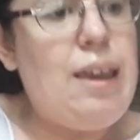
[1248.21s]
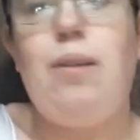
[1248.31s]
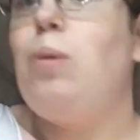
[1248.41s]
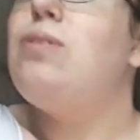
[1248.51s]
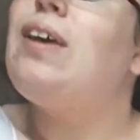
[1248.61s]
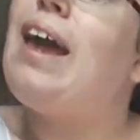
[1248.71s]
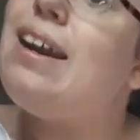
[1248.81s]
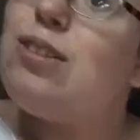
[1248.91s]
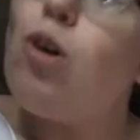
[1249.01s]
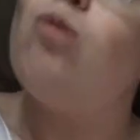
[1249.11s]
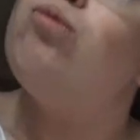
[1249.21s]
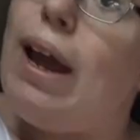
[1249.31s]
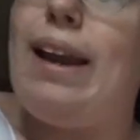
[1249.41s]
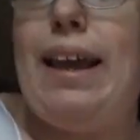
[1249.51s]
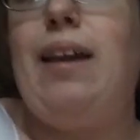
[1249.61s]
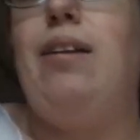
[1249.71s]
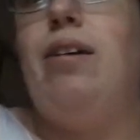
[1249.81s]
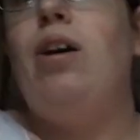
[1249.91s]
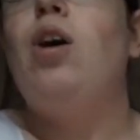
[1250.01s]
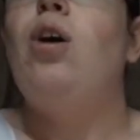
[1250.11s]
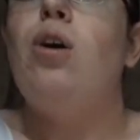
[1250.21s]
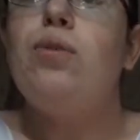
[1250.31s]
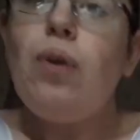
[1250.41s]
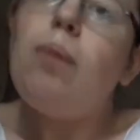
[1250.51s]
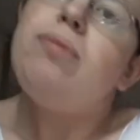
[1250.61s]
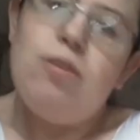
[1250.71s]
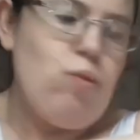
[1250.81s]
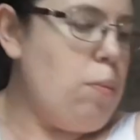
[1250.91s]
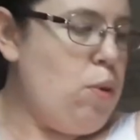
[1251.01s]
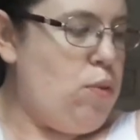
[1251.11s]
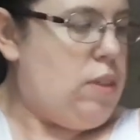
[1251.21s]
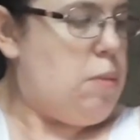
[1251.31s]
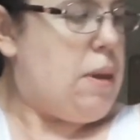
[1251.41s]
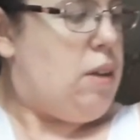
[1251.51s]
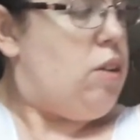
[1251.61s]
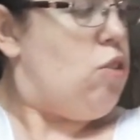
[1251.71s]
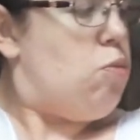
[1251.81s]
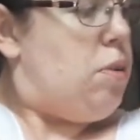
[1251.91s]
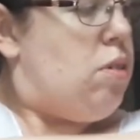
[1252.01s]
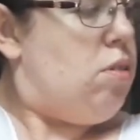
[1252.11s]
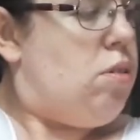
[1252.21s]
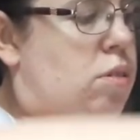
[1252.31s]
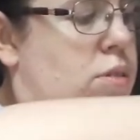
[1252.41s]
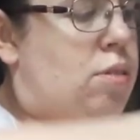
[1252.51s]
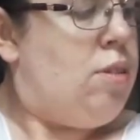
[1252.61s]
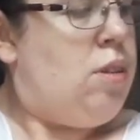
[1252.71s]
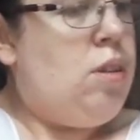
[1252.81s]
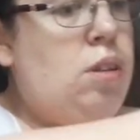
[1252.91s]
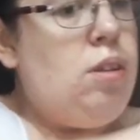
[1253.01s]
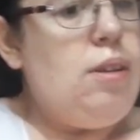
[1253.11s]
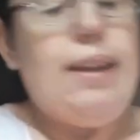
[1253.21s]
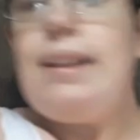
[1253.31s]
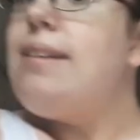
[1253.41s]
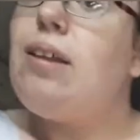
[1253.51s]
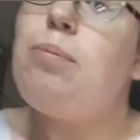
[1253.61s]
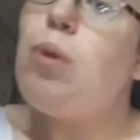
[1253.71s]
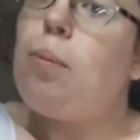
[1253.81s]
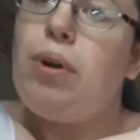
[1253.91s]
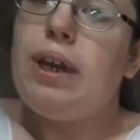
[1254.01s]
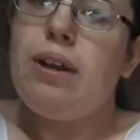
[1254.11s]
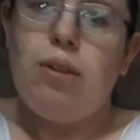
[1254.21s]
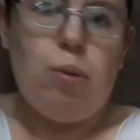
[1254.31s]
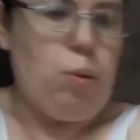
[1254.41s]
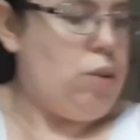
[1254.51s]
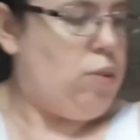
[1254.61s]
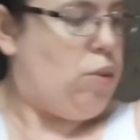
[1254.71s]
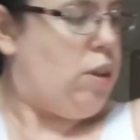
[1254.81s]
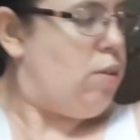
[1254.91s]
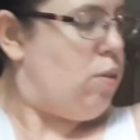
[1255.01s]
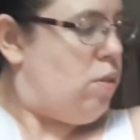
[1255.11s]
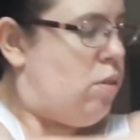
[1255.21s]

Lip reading: Yeah, once again, it's gone red again from removing the bandage, but at least I'm not putting another one on now.